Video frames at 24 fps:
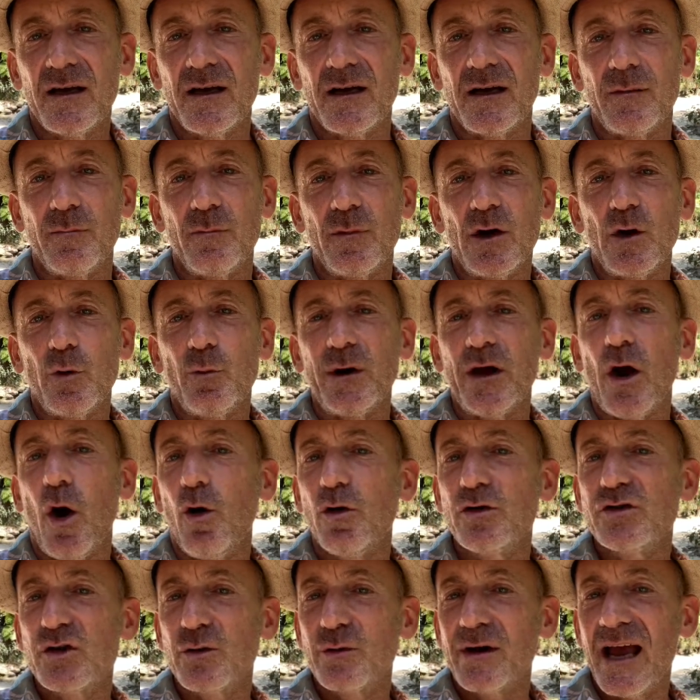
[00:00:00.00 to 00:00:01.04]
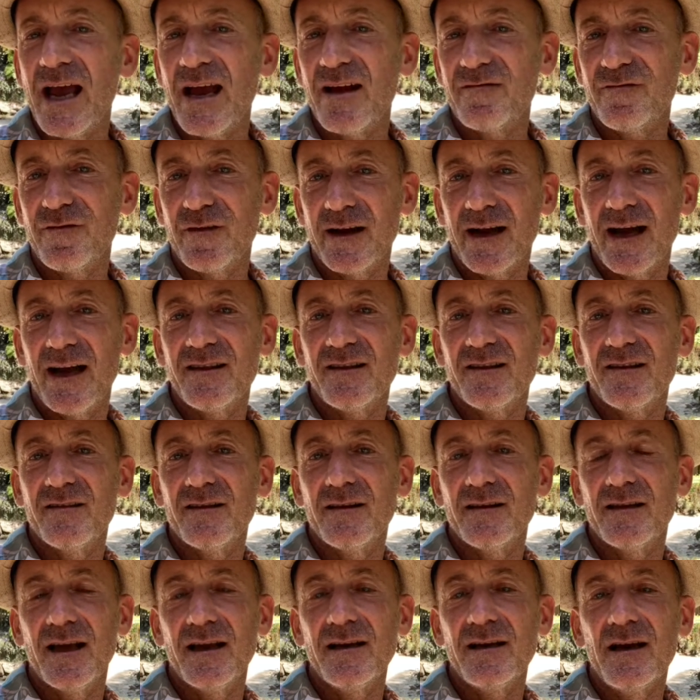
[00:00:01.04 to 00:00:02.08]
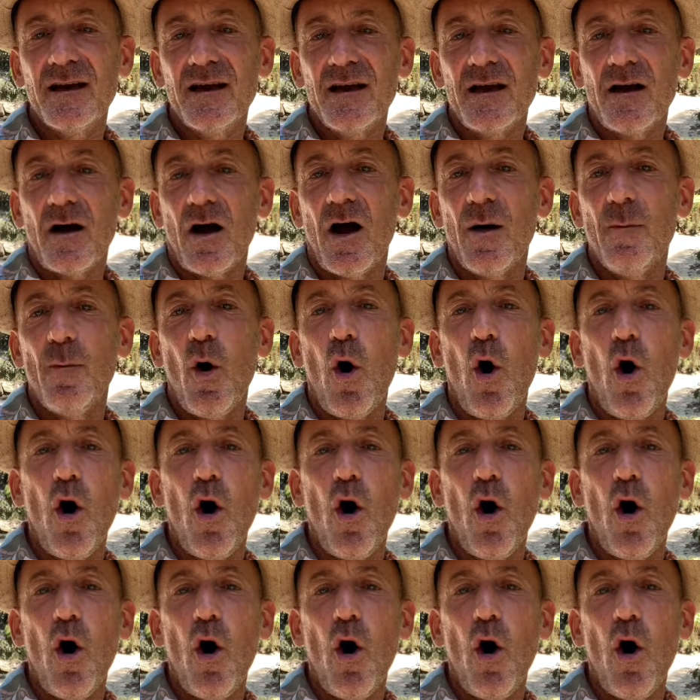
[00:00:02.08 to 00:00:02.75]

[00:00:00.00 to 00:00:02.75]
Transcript: Um, we also can't forget that, that um,